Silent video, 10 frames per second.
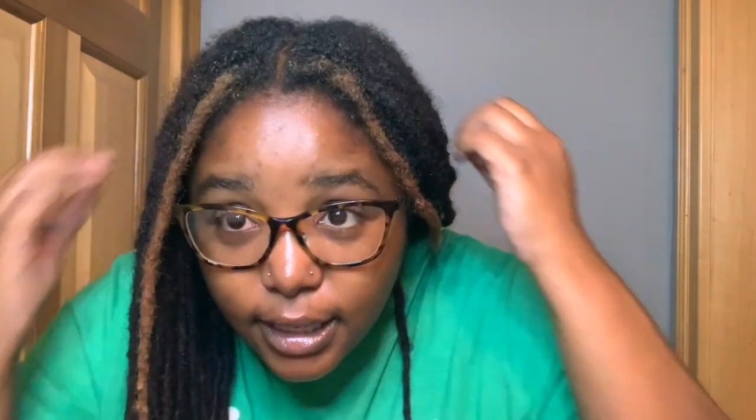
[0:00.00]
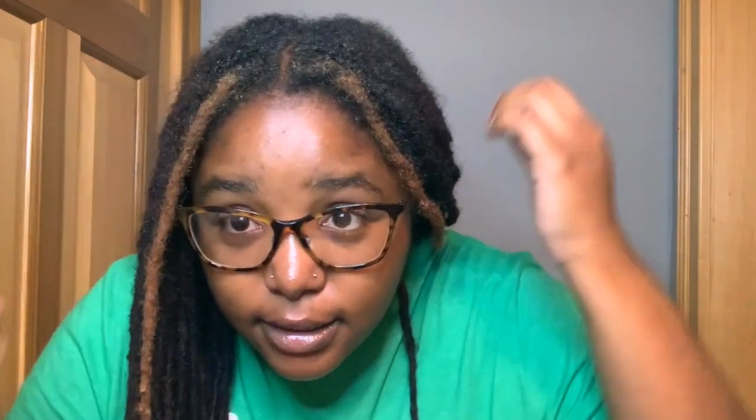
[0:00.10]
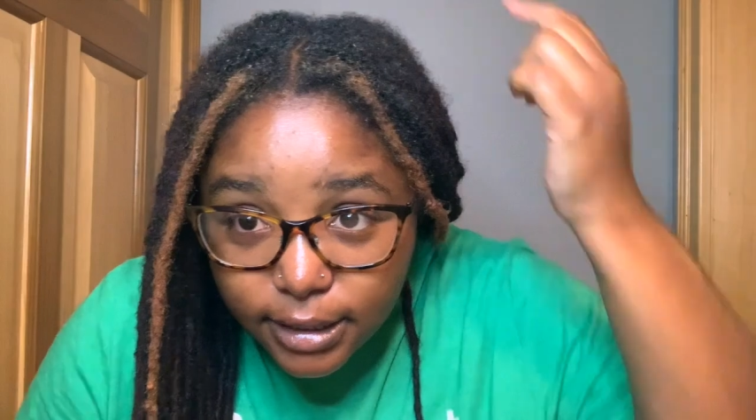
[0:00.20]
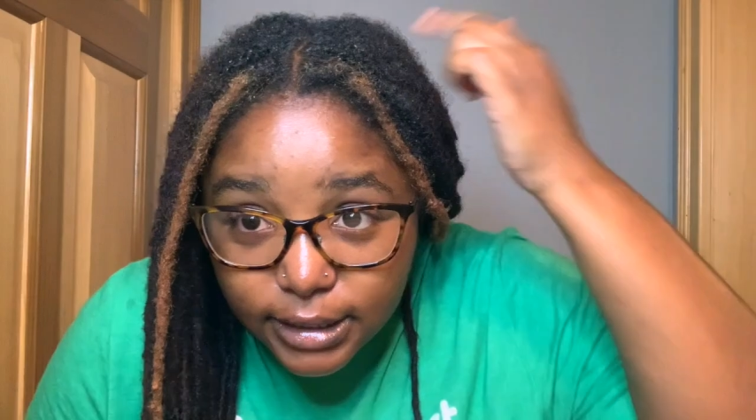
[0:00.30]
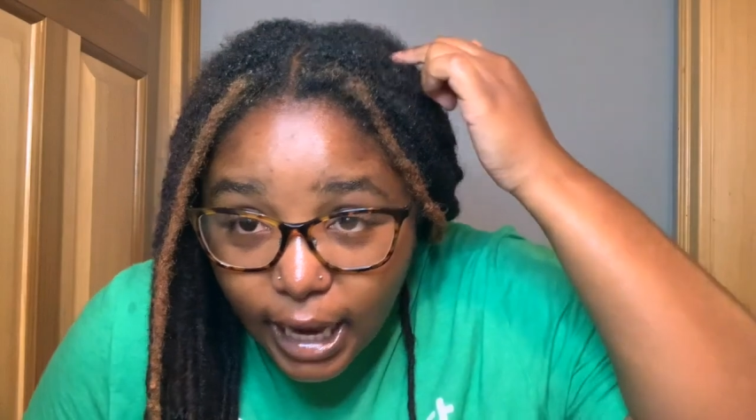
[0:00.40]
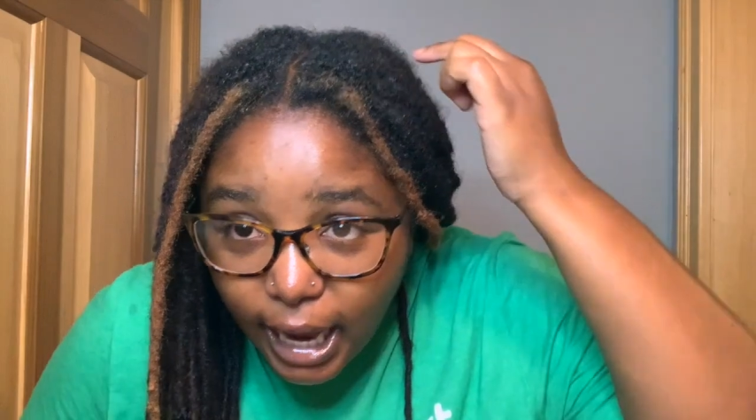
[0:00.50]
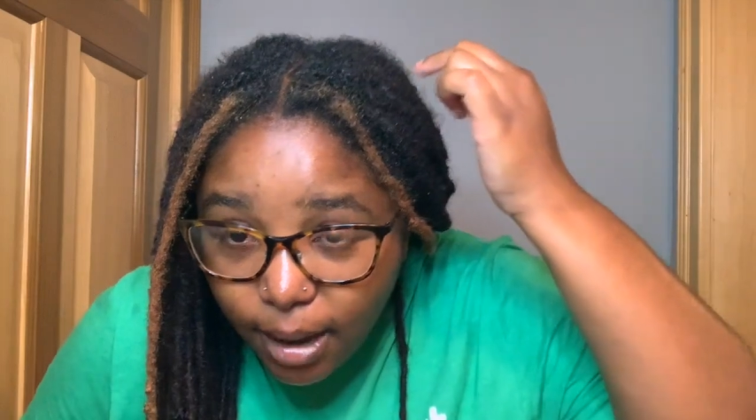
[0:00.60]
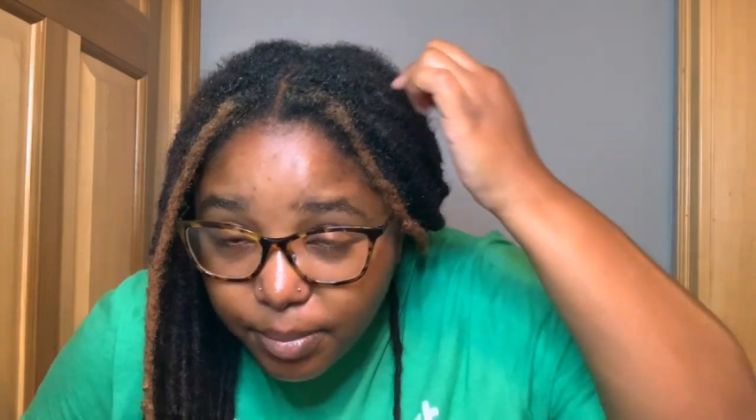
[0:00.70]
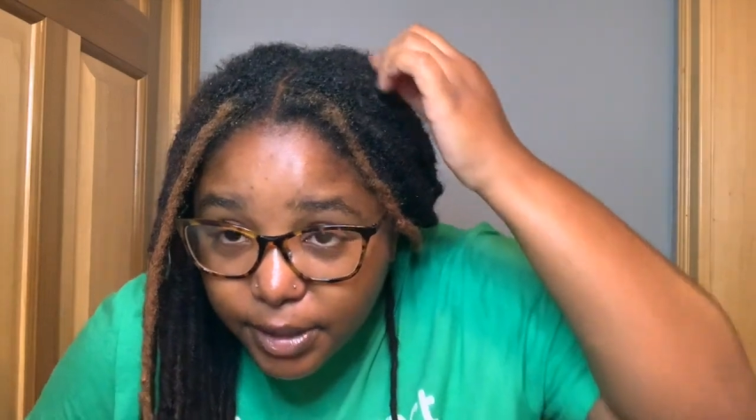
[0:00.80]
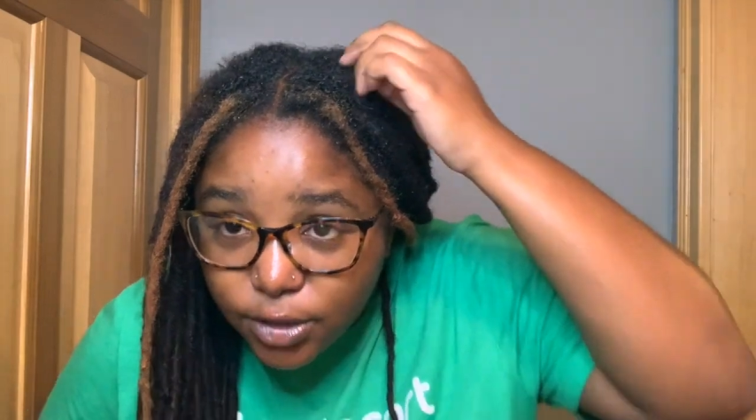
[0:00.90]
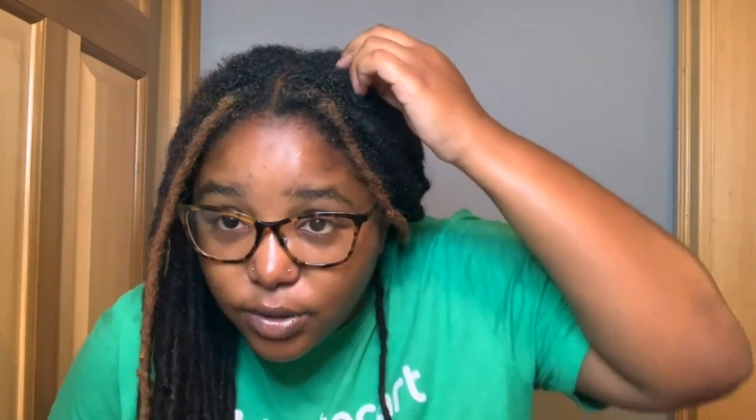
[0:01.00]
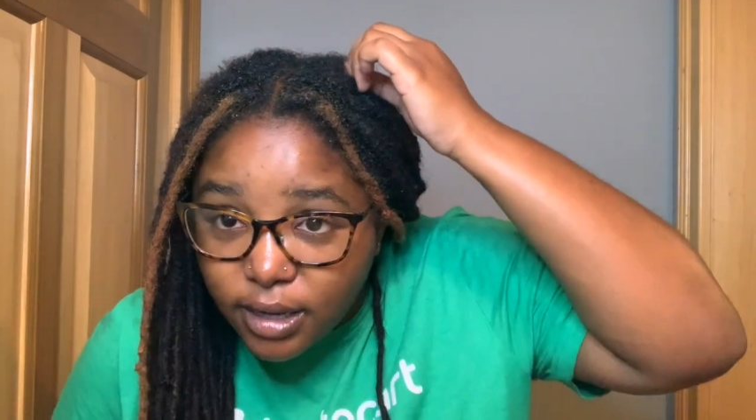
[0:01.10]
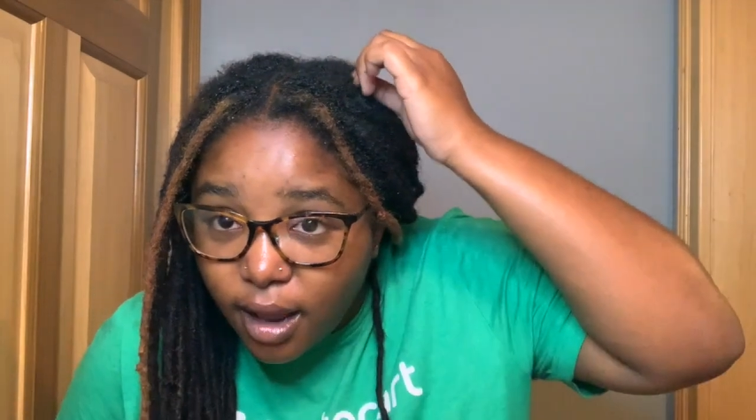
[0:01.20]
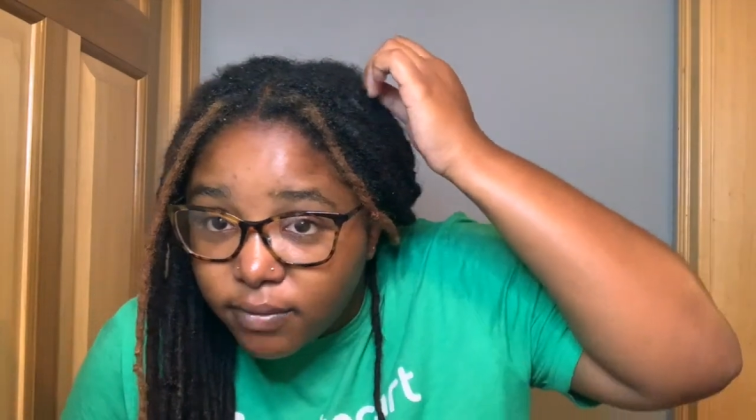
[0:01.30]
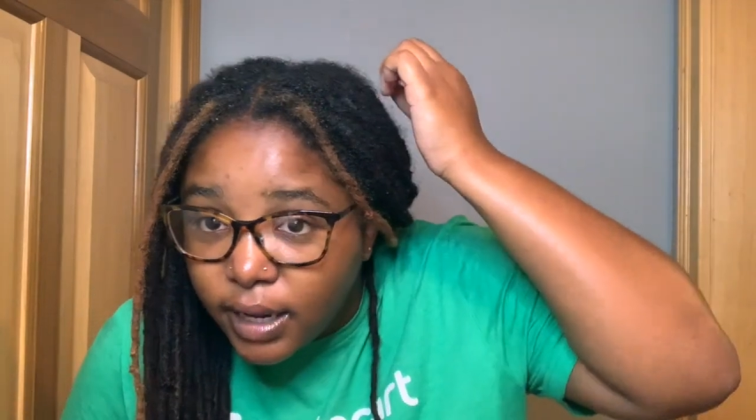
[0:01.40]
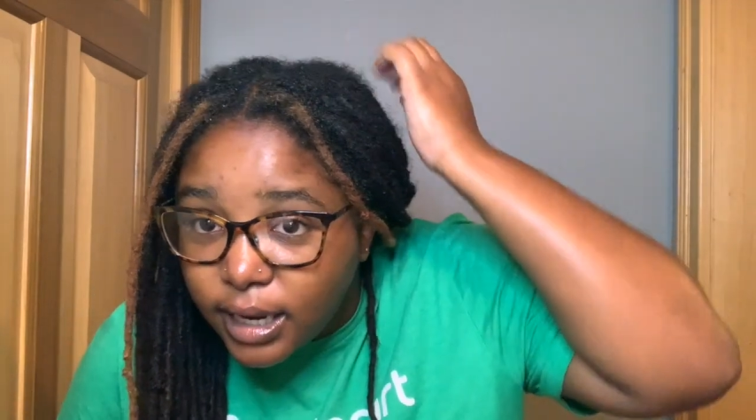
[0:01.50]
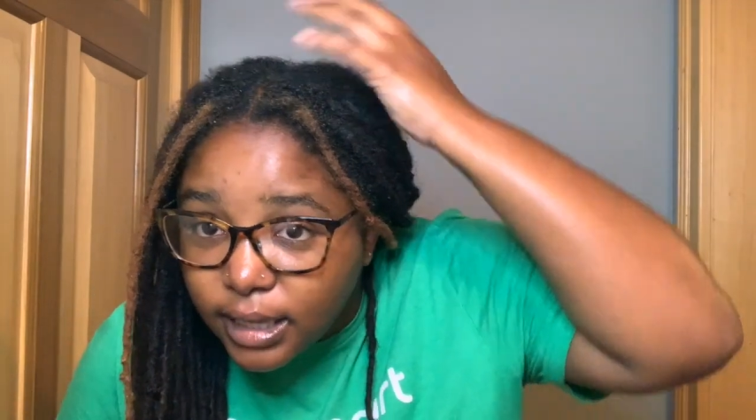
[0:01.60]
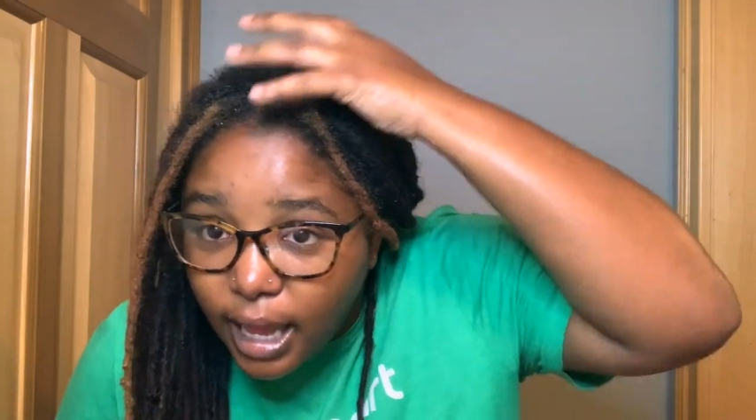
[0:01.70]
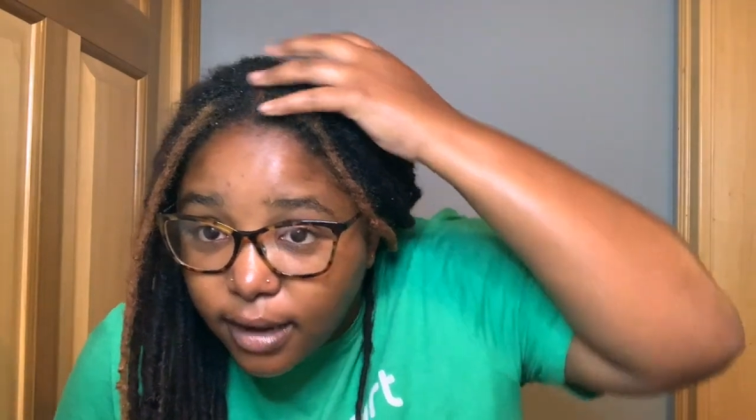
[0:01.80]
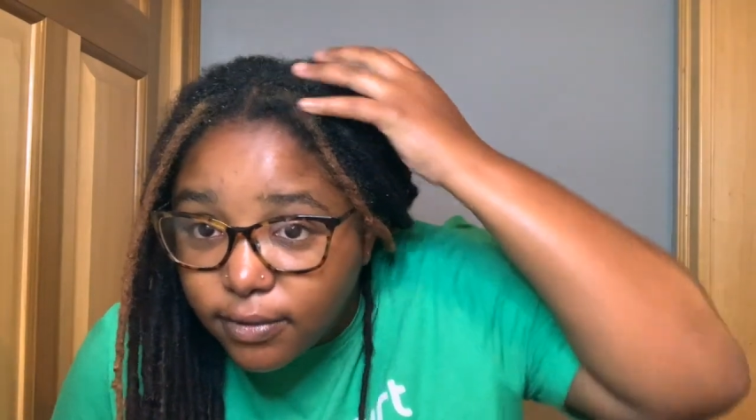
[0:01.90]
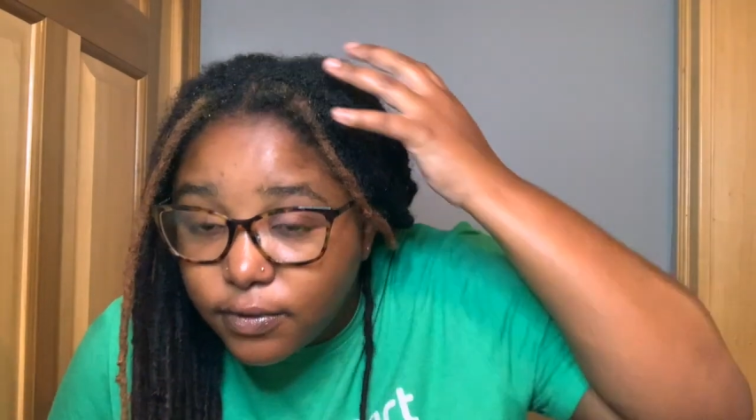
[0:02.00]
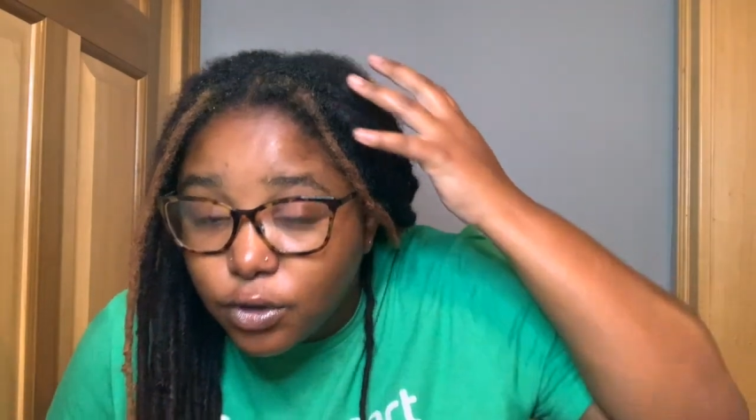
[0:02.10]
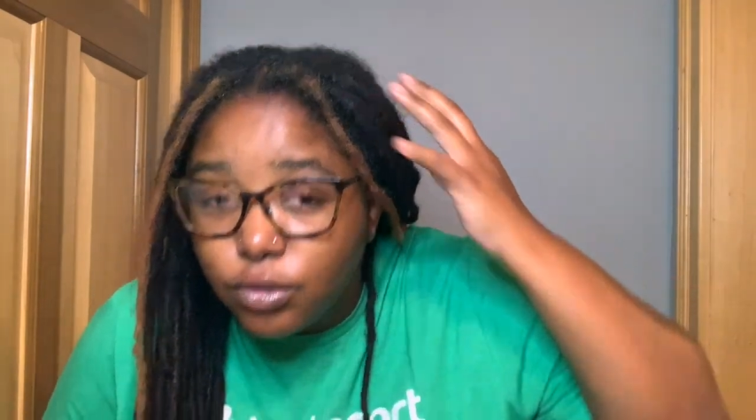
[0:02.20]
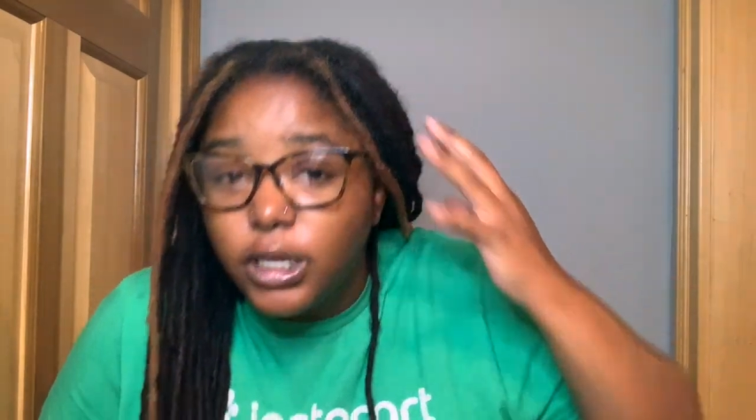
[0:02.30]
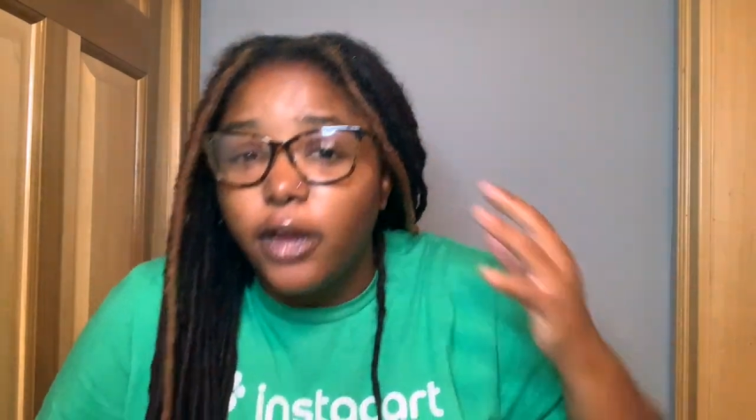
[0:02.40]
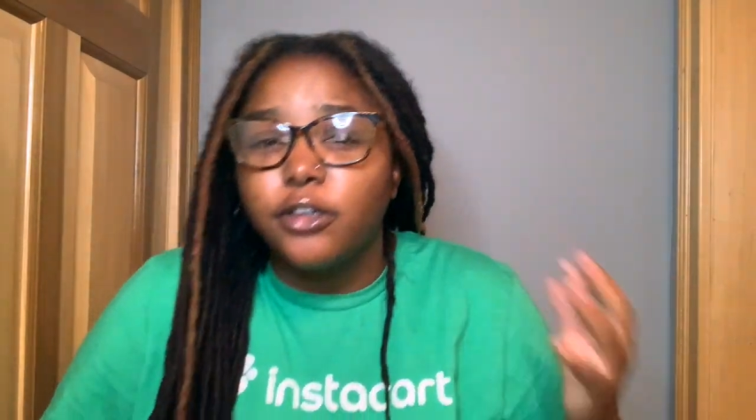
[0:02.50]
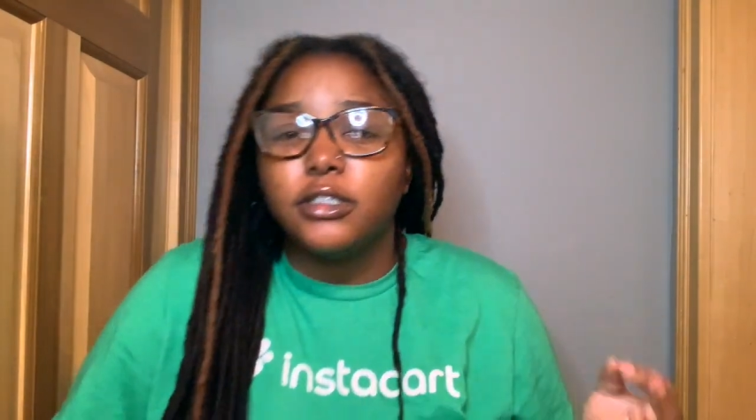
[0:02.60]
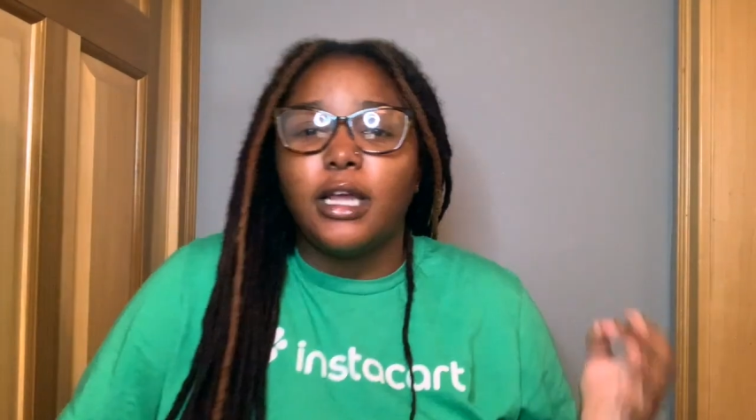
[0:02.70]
the top and you can have like a lot of loose hairs.